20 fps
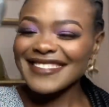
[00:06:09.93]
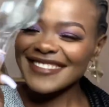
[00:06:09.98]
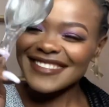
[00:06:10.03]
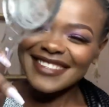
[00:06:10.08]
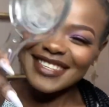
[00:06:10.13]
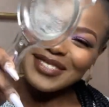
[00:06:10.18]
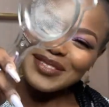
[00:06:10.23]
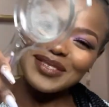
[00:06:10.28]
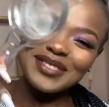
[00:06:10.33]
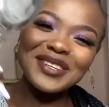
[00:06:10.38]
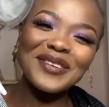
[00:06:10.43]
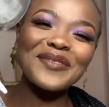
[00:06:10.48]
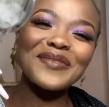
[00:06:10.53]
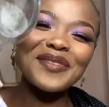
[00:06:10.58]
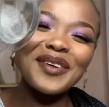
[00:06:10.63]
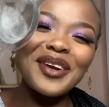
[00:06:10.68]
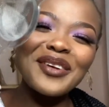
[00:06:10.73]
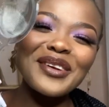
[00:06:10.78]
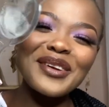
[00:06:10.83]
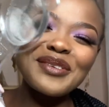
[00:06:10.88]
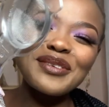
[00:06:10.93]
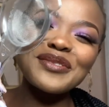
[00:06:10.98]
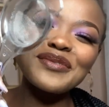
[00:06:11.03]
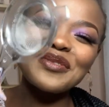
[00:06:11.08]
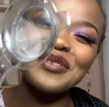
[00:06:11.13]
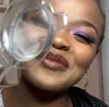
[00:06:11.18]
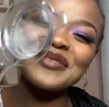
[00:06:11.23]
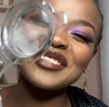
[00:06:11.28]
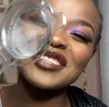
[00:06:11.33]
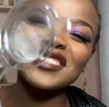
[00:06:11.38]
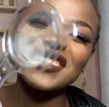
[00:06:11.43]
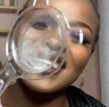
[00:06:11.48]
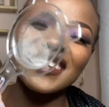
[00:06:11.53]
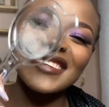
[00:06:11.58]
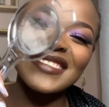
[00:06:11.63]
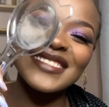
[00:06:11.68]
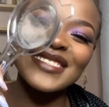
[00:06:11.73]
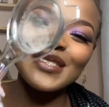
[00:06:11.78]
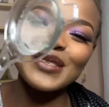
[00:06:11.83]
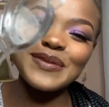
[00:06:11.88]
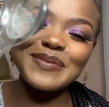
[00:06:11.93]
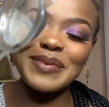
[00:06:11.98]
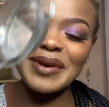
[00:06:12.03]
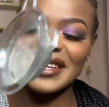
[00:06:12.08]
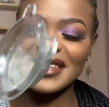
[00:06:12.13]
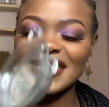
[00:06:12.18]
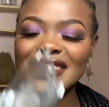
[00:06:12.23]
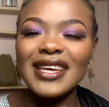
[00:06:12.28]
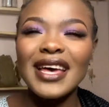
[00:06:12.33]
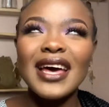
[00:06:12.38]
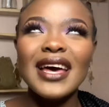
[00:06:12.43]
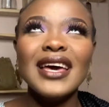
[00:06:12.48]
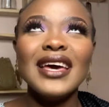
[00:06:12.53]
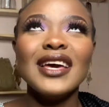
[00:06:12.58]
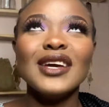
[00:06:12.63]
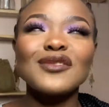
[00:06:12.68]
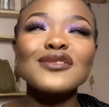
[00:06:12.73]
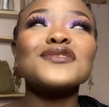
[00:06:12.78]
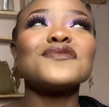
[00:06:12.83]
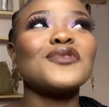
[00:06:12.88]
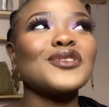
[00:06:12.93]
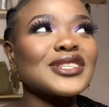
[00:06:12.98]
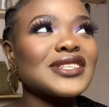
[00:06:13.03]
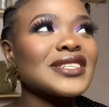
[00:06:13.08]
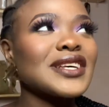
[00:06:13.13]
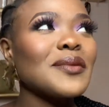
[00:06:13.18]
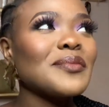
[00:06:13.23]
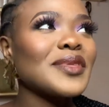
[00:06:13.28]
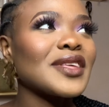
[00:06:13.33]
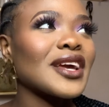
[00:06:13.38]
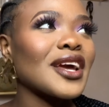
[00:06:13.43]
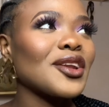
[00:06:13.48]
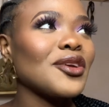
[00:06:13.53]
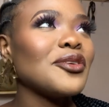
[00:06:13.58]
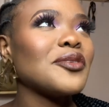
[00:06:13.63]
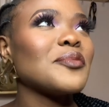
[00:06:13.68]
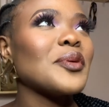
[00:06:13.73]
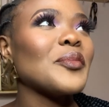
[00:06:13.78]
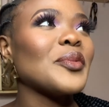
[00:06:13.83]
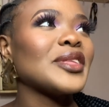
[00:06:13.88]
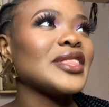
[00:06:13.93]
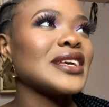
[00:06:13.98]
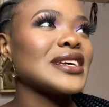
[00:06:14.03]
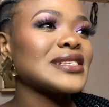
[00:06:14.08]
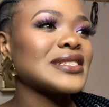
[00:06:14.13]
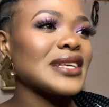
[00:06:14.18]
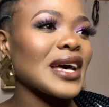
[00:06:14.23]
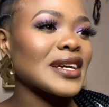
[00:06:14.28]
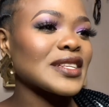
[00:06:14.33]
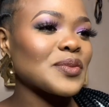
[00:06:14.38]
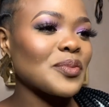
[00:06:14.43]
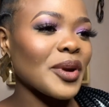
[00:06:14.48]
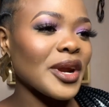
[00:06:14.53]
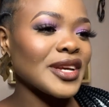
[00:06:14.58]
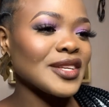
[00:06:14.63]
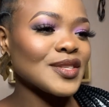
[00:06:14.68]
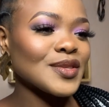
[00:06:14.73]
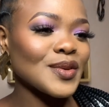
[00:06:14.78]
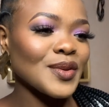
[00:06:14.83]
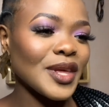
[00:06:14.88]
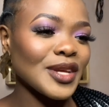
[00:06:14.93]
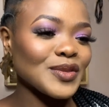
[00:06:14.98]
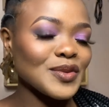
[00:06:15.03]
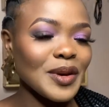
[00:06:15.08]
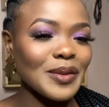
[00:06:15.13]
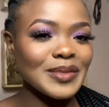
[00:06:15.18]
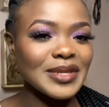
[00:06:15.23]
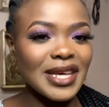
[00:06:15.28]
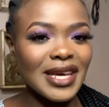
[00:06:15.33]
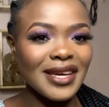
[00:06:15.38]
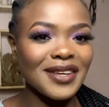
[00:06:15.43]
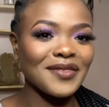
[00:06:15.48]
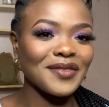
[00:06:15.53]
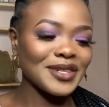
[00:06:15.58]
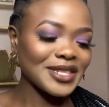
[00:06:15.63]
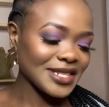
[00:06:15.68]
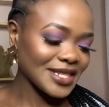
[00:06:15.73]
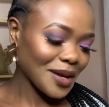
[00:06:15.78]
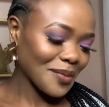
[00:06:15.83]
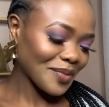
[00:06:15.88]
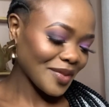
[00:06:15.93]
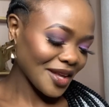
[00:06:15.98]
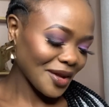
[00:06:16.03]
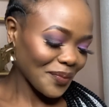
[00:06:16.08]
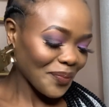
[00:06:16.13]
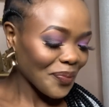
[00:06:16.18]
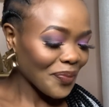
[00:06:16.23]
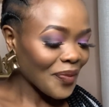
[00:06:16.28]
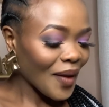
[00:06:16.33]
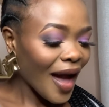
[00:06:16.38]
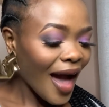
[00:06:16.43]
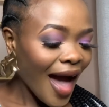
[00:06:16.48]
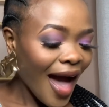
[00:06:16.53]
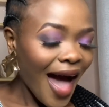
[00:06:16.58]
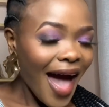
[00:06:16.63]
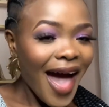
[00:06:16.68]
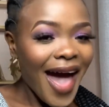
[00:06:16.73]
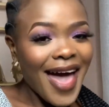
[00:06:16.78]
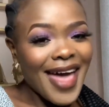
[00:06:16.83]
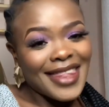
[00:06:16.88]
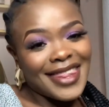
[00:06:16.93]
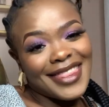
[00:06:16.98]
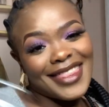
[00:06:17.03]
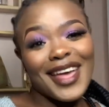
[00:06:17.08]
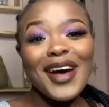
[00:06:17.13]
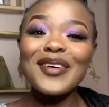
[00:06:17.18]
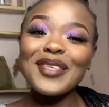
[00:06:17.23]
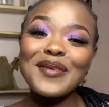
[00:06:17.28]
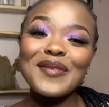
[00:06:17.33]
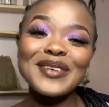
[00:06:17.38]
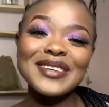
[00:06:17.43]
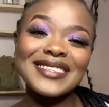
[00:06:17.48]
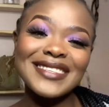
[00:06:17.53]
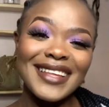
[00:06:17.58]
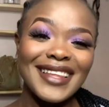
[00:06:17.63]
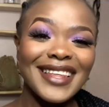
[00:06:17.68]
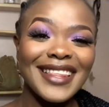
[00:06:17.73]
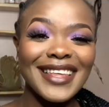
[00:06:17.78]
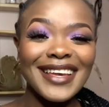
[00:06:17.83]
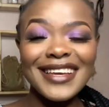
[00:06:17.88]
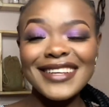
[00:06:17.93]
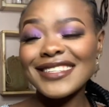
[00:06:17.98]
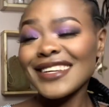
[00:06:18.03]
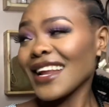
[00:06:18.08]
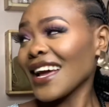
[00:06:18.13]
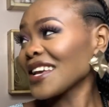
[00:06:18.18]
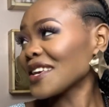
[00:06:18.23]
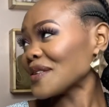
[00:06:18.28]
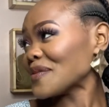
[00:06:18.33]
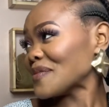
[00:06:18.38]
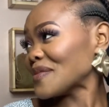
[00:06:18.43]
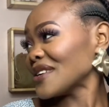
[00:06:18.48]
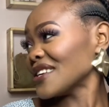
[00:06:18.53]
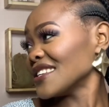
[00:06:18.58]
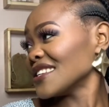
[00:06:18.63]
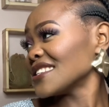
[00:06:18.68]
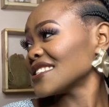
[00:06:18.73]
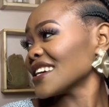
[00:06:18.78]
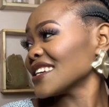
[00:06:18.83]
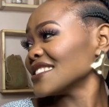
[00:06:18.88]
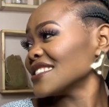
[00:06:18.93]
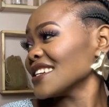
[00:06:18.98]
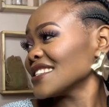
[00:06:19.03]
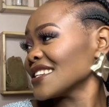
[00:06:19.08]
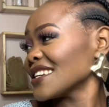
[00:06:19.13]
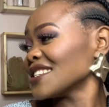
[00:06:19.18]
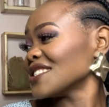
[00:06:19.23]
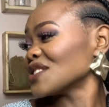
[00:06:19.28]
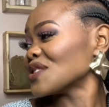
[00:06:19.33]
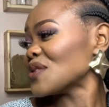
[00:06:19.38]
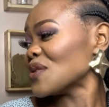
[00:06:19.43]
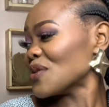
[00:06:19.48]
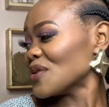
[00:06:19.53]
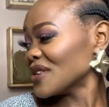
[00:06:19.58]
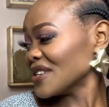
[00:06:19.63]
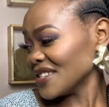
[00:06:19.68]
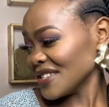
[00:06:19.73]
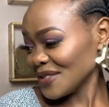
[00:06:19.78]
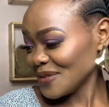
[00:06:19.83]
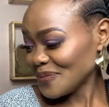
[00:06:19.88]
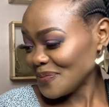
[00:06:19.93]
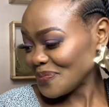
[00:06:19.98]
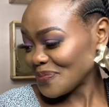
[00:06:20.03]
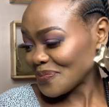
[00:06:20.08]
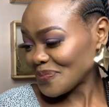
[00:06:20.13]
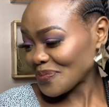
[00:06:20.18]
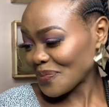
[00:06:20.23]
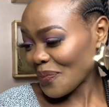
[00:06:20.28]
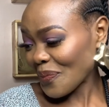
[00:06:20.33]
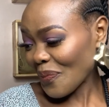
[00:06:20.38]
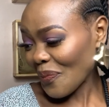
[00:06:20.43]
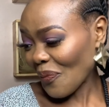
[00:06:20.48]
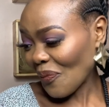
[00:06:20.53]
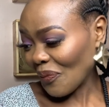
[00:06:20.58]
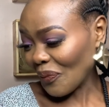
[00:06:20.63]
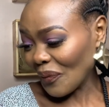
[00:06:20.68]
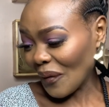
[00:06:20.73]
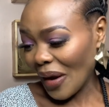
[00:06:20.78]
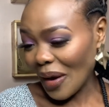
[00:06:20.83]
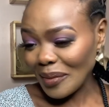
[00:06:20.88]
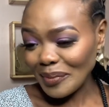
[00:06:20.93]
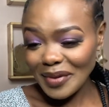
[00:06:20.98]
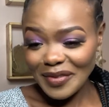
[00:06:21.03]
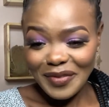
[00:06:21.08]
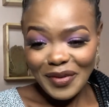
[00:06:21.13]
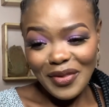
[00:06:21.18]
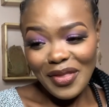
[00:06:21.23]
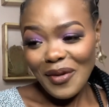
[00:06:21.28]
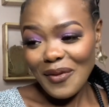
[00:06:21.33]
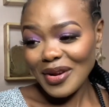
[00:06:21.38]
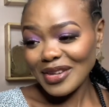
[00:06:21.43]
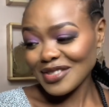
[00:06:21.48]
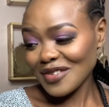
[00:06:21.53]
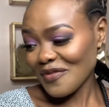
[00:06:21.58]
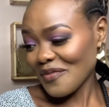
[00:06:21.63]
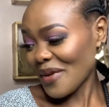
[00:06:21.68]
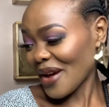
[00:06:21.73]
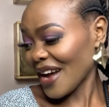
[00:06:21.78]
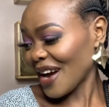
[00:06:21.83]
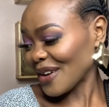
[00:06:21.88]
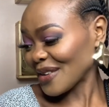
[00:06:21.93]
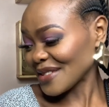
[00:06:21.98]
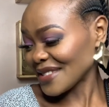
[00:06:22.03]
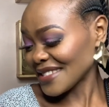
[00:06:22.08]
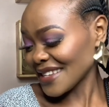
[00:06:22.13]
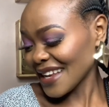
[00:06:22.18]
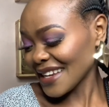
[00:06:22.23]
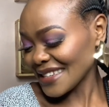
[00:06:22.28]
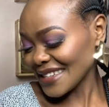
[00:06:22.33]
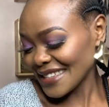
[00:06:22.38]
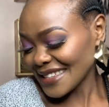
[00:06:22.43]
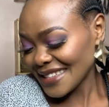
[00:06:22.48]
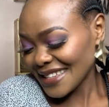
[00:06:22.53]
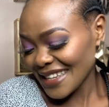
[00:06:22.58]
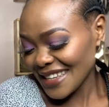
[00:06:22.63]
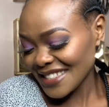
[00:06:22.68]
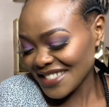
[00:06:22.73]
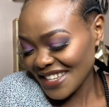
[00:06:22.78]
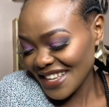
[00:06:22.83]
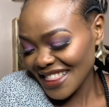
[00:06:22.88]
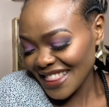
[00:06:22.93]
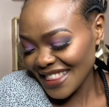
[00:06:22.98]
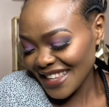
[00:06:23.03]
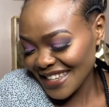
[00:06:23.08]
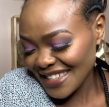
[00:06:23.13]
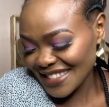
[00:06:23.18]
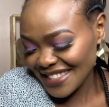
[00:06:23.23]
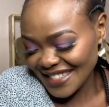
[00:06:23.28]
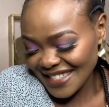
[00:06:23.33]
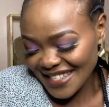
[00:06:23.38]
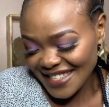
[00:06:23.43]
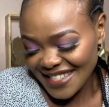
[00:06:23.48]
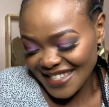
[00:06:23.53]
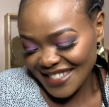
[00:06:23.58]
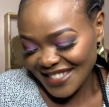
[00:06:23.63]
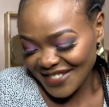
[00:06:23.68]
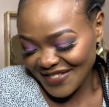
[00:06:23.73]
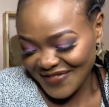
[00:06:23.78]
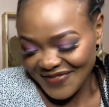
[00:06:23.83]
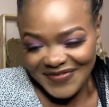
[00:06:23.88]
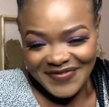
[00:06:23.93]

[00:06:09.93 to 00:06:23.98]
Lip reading: This was a very good 50 shillings spent. It was 40 something. I don't remember the exact price. So that's why I'm saying 40 something. Now that we're still in the kitchen, I can mean it's just a jikoni. Before the rest of my house, yeah, kitchen things just